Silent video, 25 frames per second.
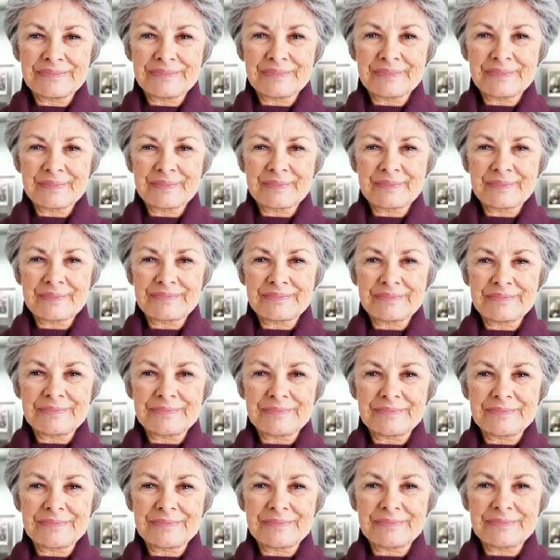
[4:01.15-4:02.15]
2.
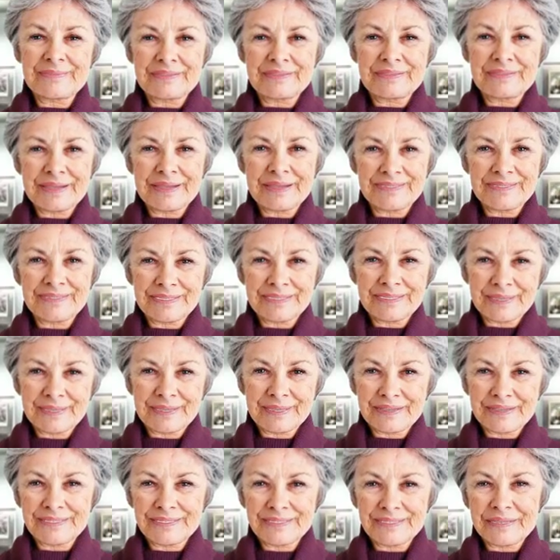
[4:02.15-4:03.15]
The
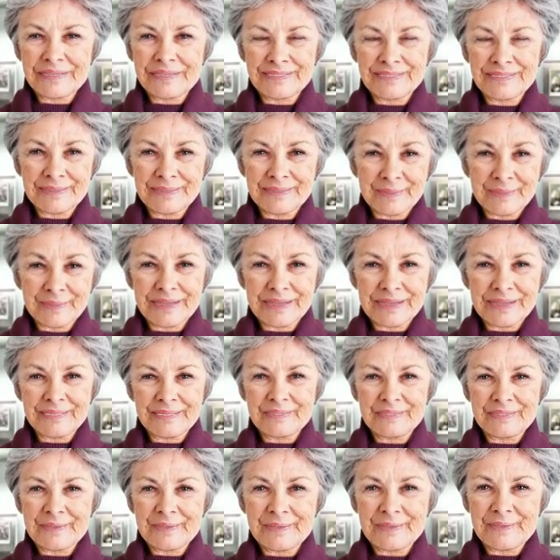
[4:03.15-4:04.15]
external sex
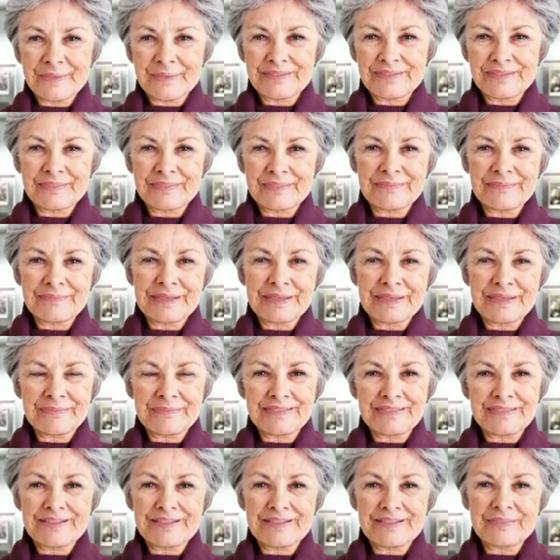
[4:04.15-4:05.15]
organs show if your
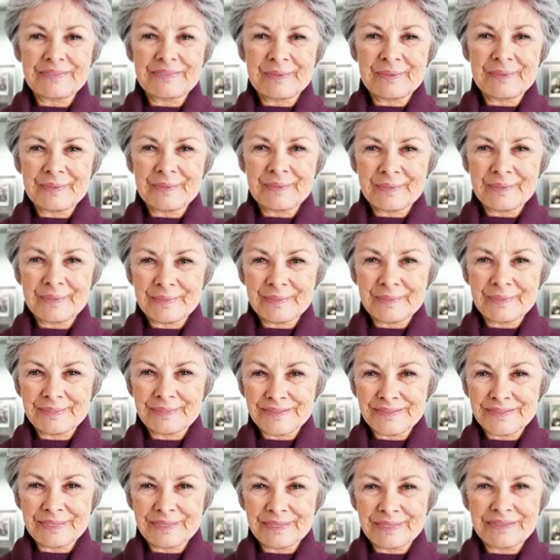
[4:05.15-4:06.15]
baby is a boy
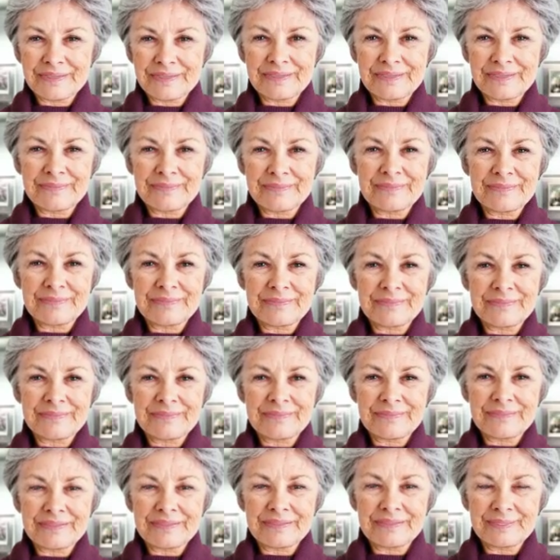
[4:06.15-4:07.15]
or girl.
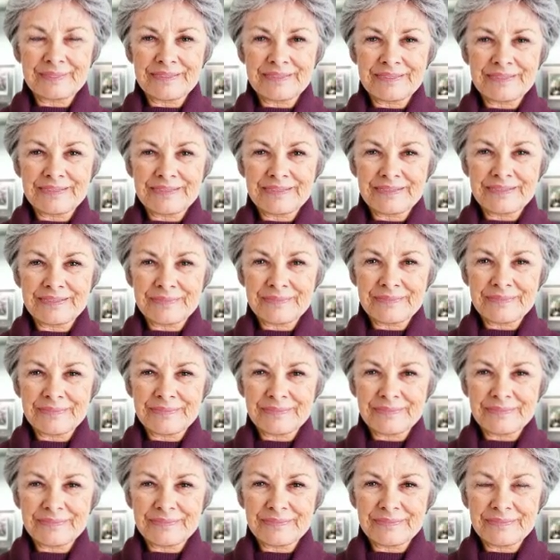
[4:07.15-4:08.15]
3
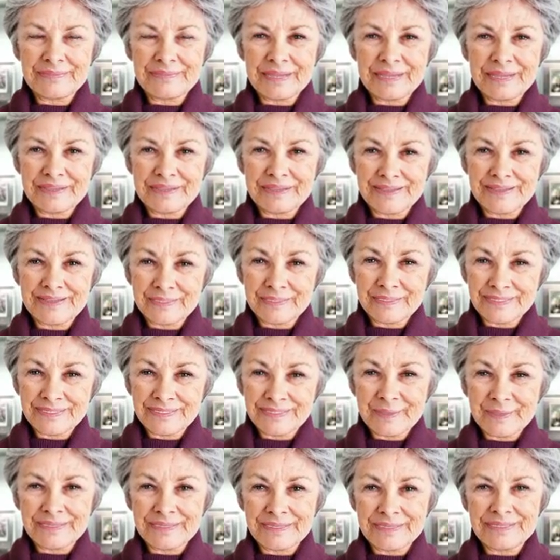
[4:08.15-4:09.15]
eyelids
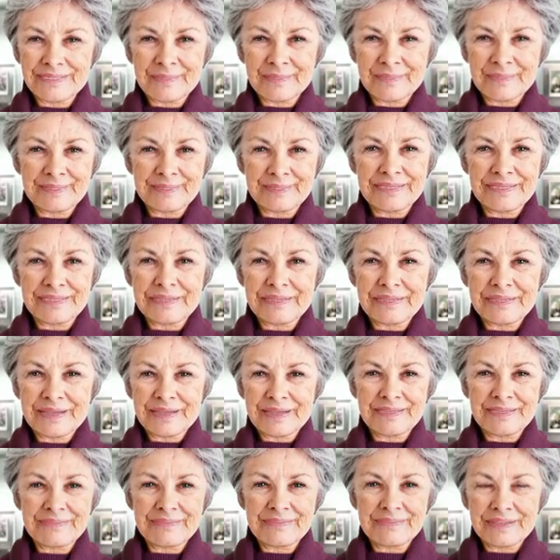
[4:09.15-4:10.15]
closed to protect
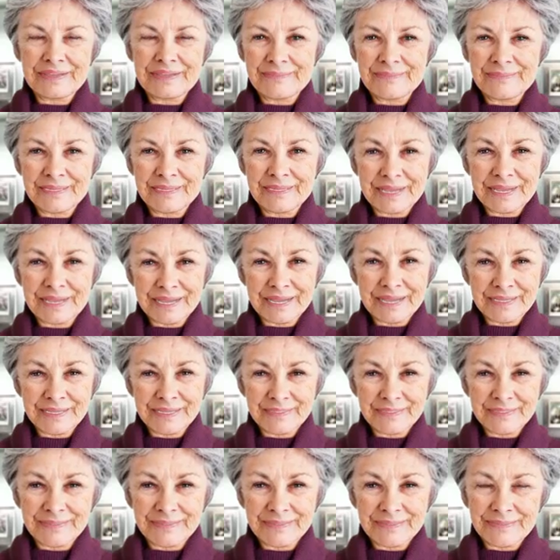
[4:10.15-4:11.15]
the developing
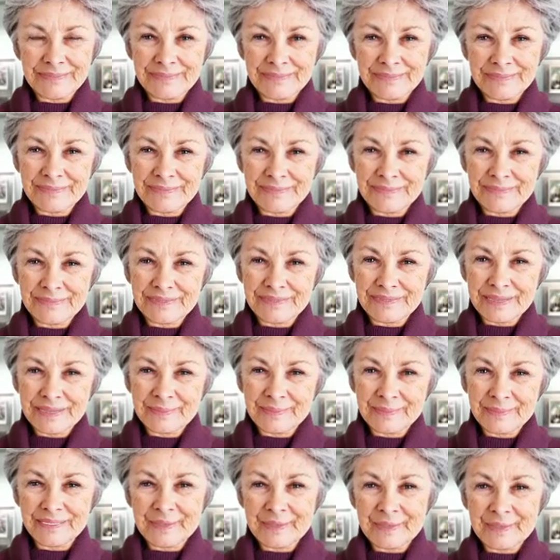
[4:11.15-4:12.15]
eyes.
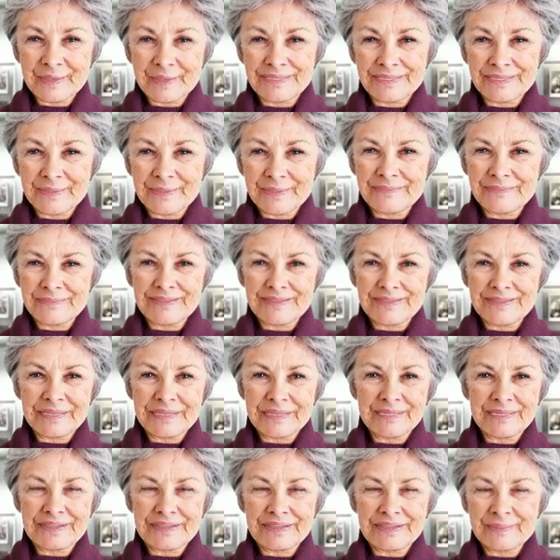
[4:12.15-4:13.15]
They will not open
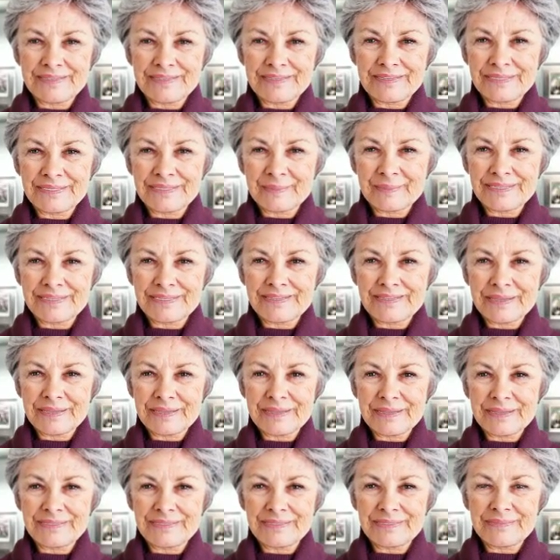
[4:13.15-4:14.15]
again until week
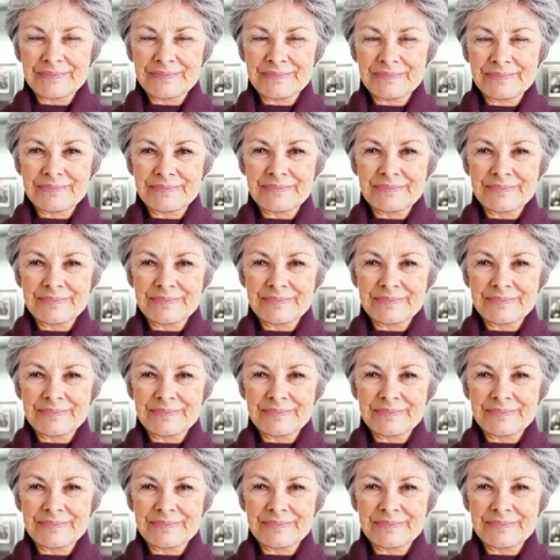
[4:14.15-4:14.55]
28.